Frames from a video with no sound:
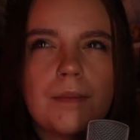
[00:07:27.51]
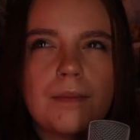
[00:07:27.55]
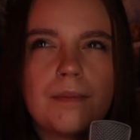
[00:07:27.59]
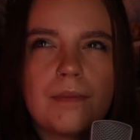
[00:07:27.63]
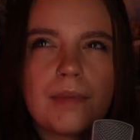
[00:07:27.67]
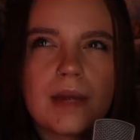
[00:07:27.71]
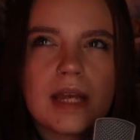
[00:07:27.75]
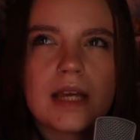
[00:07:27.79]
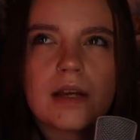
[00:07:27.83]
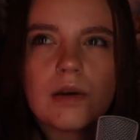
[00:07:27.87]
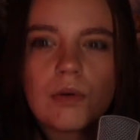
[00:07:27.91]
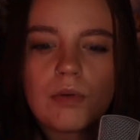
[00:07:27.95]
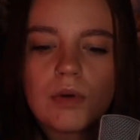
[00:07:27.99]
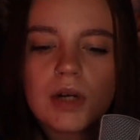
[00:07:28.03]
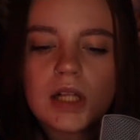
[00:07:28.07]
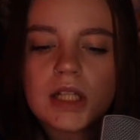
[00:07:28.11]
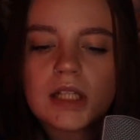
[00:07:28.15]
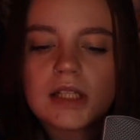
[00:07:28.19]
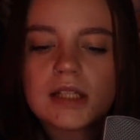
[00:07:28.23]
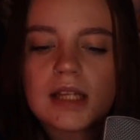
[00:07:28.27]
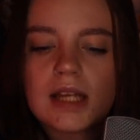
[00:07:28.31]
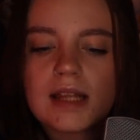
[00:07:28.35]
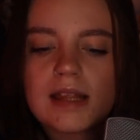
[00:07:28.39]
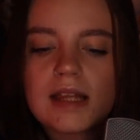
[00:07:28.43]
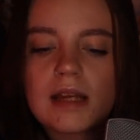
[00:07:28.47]
Bic ones
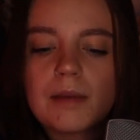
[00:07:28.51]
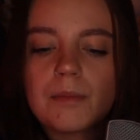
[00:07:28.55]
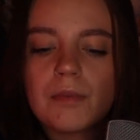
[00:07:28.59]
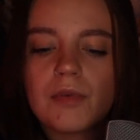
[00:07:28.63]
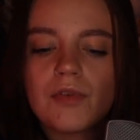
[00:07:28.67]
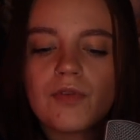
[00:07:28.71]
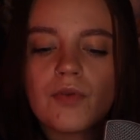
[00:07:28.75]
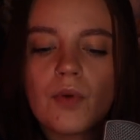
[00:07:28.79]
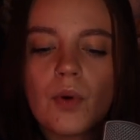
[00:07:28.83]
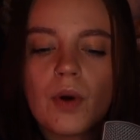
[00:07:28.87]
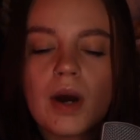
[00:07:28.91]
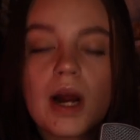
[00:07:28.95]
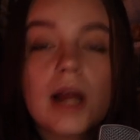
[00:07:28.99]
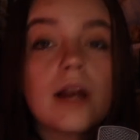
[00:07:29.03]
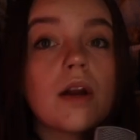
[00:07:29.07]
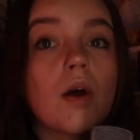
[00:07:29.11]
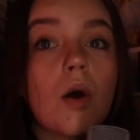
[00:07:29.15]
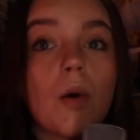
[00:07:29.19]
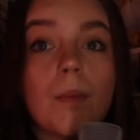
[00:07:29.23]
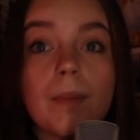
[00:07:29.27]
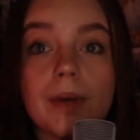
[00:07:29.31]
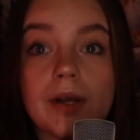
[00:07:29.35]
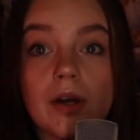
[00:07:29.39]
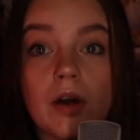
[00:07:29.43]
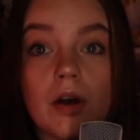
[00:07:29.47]
I think before, and oh
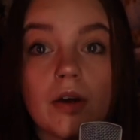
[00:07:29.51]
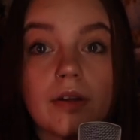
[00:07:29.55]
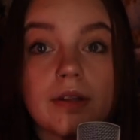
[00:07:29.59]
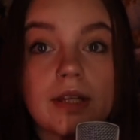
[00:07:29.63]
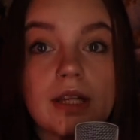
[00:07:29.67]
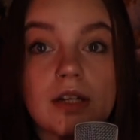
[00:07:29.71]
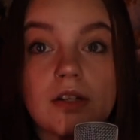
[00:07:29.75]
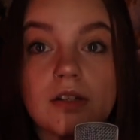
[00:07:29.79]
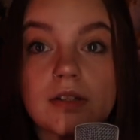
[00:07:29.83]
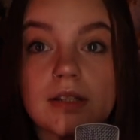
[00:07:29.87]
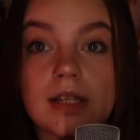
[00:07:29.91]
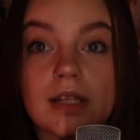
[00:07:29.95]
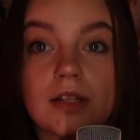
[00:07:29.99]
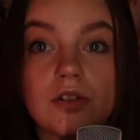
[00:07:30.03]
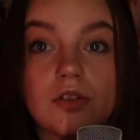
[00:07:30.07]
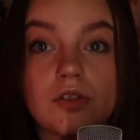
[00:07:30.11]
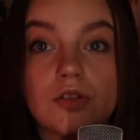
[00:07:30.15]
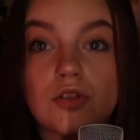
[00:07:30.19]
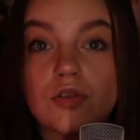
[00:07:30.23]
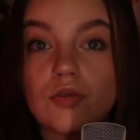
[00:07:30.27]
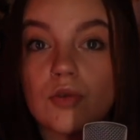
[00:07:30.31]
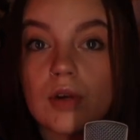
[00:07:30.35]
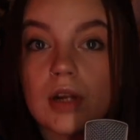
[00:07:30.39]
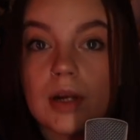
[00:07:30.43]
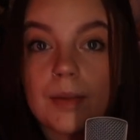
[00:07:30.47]
my god, they just like
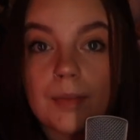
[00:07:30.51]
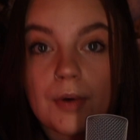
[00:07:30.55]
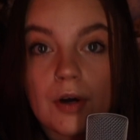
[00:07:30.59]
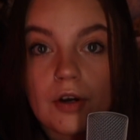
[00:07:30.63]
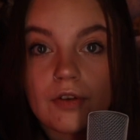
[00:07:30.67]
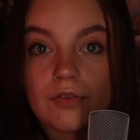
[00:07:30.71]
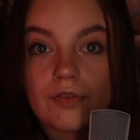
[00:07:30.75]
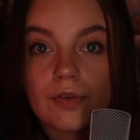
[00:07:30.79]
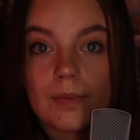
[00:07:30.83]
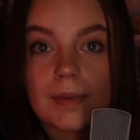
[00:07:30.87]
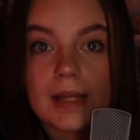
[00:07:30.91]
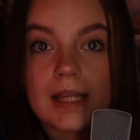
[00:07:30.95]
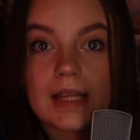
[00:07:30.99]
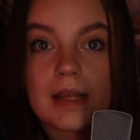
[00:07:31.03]
destroyed a book for me.